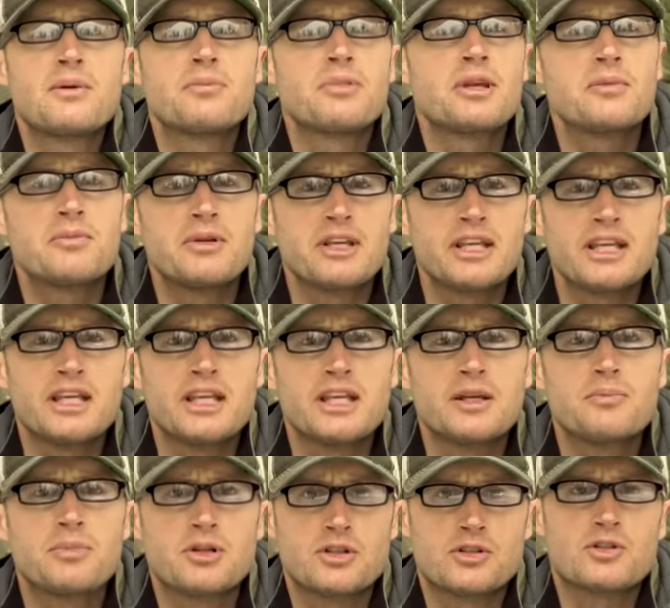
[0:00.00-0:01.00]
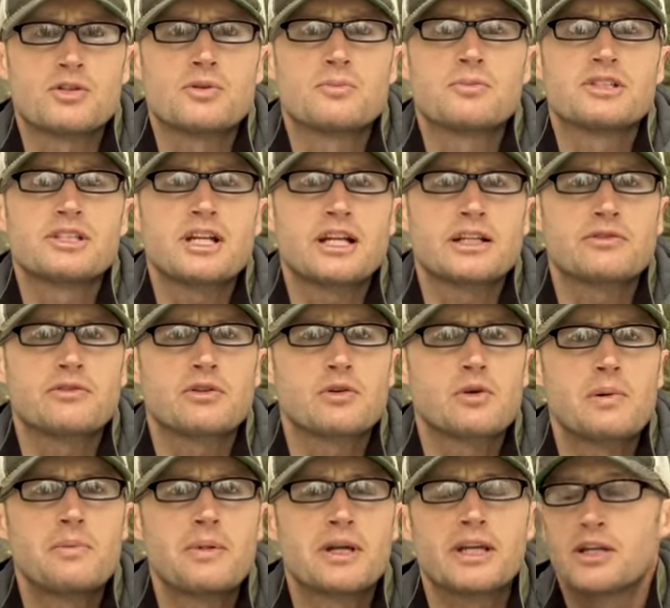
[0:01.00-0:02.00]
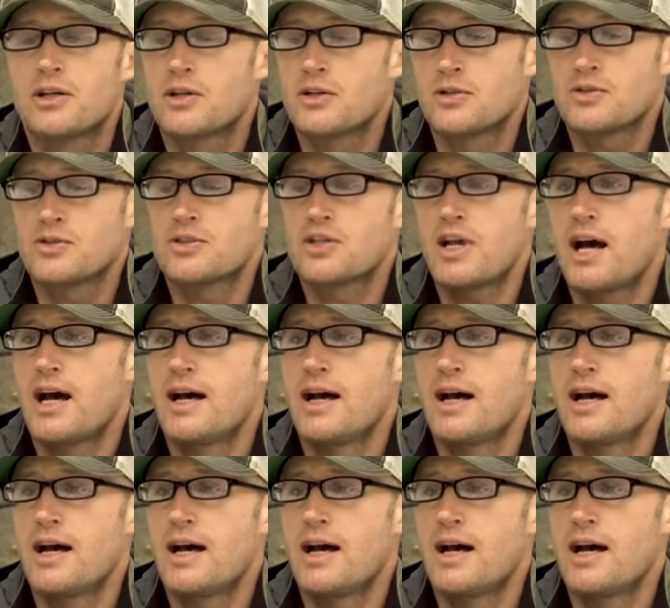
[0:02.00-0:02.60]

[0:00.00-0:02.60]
of PPE, personal protective equipment goes,